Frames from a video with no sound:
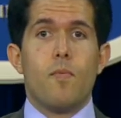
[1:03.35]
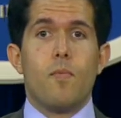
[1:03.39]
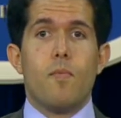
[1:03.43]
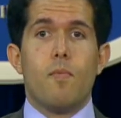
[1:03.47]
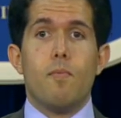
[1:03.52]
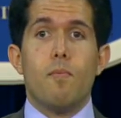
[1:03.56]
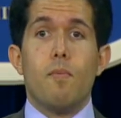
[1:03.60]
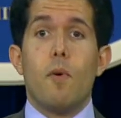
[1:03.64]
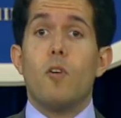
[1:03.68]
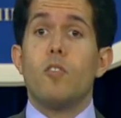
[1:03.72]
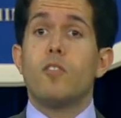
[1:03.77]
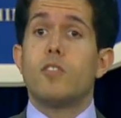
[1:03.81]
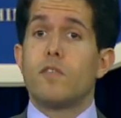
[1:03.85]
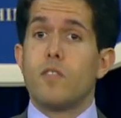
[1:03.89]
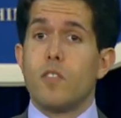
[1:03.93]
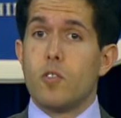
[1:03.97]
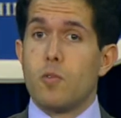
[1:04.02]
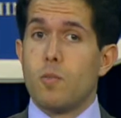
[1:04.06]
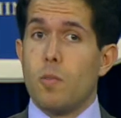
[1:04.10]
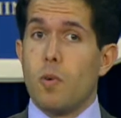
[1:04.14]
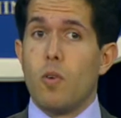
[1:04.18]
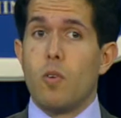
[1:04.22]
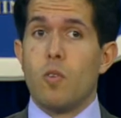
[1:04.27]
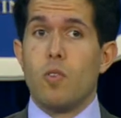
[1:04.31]
Most of
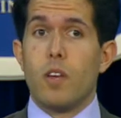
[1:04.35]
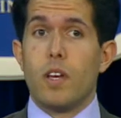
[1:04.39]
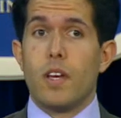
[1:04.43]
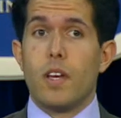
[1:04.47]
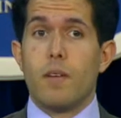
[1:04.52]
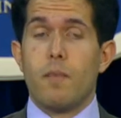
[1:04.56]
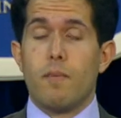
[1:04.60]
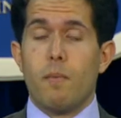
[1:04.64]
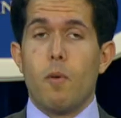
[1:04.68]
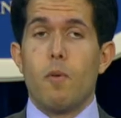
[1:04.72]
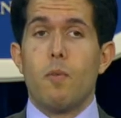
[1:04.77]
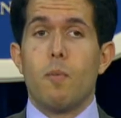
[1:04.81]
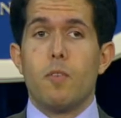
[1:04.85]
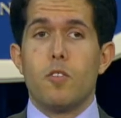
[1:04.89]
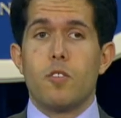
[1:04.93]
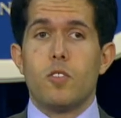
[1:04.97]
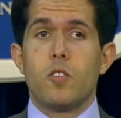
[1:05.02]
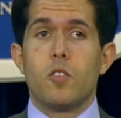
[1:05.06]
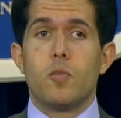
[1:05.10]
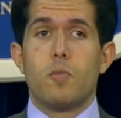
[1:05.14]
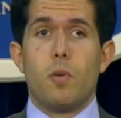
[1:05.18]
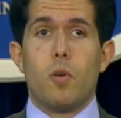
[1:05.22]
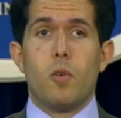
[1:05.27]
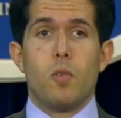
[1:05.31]

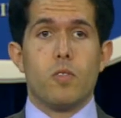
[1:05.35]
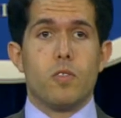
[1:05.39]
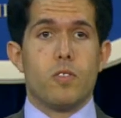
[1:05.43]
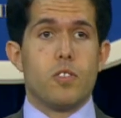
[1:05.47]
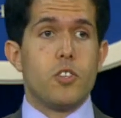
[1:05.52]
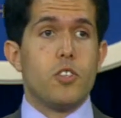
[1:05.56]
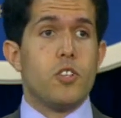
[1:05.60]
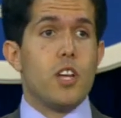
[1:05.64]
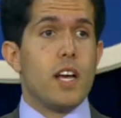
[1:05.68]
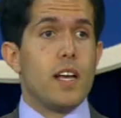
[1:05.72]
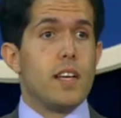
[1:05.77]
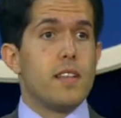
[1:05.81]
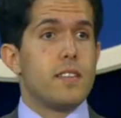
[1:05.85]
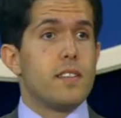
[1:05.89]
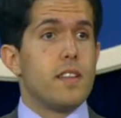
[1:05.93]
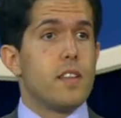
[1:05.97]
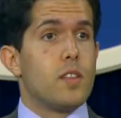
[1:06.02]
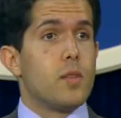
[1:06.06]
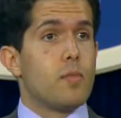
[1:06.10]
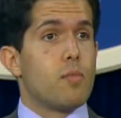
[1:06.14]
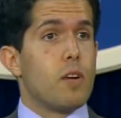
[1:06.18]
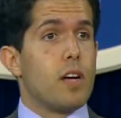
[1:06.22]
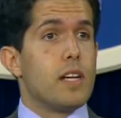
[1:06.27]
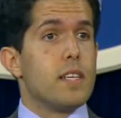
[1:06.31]
polls suggest that
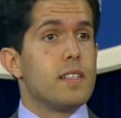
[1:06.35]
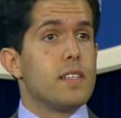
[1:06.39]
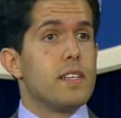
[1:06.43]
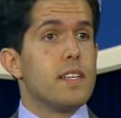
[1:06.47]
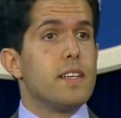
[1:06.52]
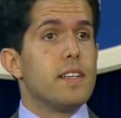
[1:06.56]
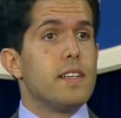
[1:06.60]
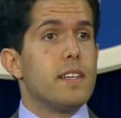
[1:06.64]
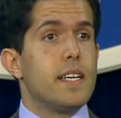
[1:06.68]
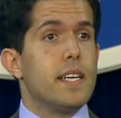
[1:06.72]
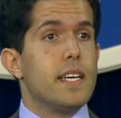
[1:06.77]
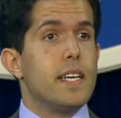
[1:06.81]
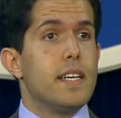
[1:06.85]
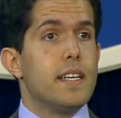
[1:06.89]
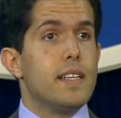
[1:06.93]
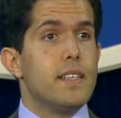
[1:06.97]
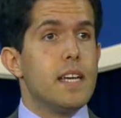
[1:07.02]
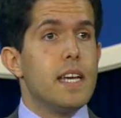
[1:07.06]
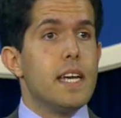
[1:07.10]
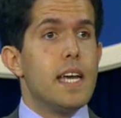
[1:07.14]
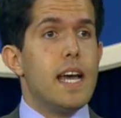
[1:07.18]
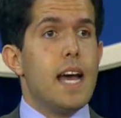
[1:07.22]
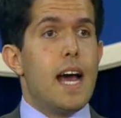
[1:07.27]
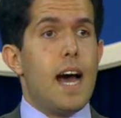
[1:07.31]
the president is
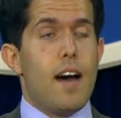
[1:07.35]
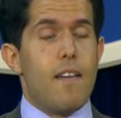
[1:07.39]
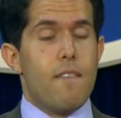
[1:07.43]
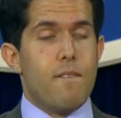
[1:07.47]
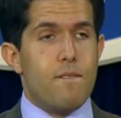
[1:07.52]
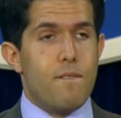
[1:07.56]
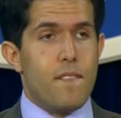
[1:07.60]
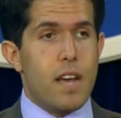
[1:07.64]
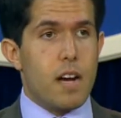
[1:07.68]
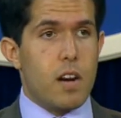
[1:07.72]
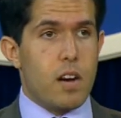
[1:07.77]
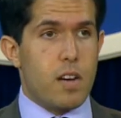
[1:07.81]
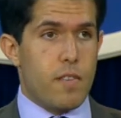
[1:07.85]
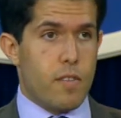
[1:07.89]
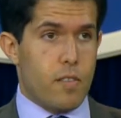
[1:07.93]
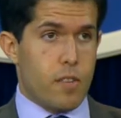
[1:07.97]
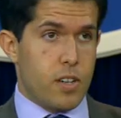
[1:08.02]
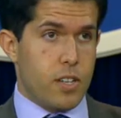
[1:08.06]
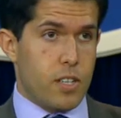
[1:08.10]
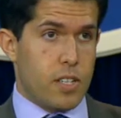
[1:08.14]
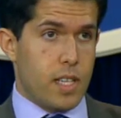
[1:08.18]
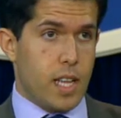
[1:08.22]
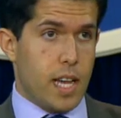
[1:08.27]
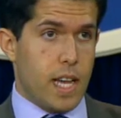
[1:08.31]
very, very
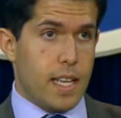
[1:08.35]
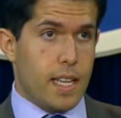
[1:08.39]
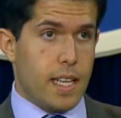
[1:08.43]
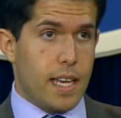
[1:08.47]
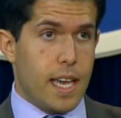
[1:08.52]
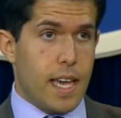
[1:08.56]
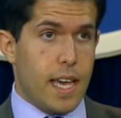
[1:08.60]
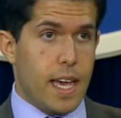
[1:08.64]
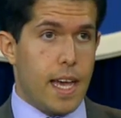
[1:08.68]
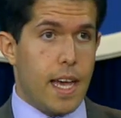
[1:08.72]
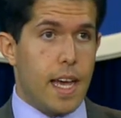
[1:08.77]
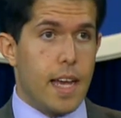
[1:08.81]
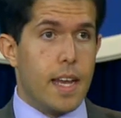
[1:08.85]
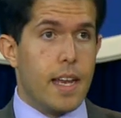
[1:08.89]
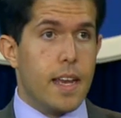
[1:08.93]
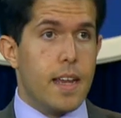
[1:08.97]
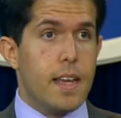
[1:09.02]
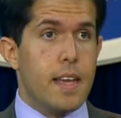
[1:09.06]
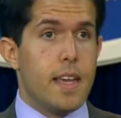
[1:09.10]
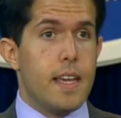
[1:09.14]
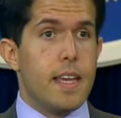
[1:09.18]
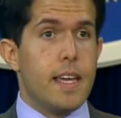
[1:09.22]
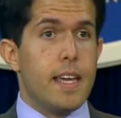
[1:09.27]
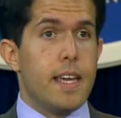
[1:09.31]
slightly ahead
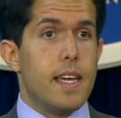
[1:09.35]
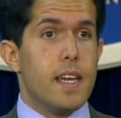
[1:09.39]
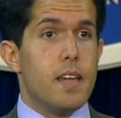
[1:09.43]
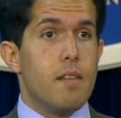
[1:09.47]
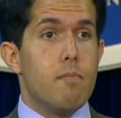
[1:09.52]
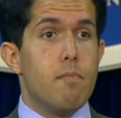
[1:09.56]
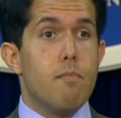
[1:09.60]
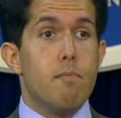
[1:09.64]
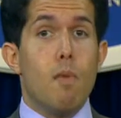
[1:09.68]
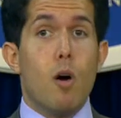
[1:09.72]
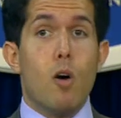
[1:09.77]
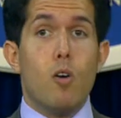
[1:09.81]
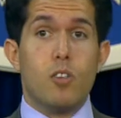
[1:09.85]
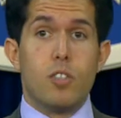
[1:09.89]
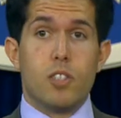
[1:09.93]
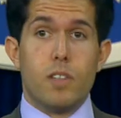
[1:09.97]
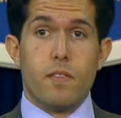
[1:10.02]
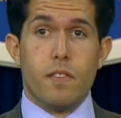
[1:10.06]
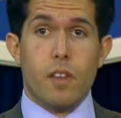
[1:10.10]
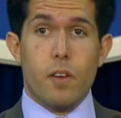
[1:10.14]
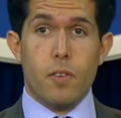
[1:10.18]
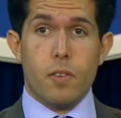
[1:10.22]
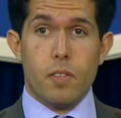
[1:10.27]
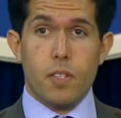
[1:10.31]
in most of
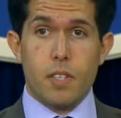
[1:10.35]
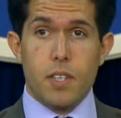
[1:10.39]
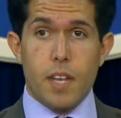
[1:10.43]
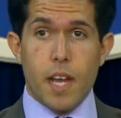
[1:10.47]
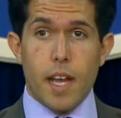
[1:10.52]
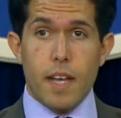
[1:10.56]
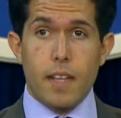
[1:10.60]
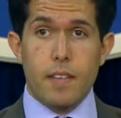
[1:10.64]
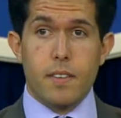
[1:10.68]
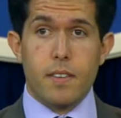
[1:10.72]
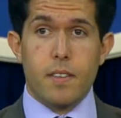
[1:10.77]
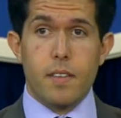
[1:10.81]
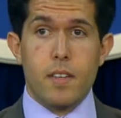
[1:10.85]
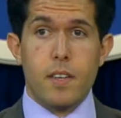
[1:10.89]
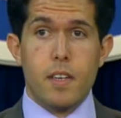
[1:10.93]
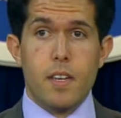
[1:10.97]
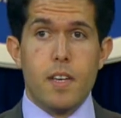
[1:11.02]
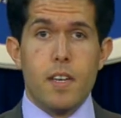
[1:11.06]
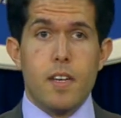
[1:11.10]
those states.